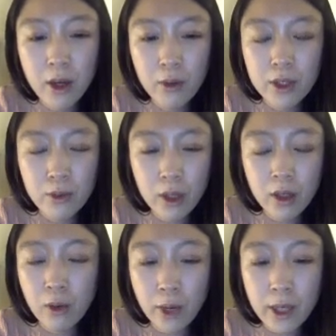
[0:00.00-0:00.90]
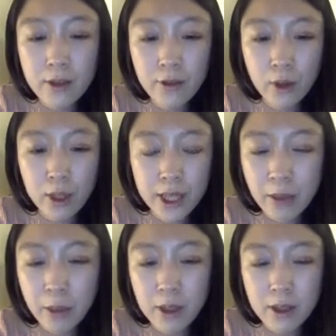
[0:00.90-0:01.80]
which work great for
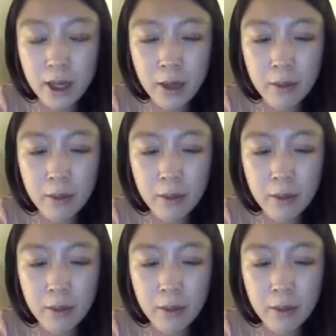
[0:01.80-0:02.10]
chatbot.